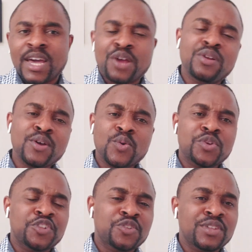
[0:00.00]
Another
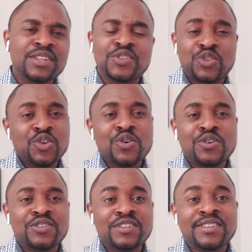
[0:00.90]
question is,
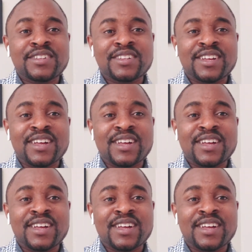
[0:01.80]
does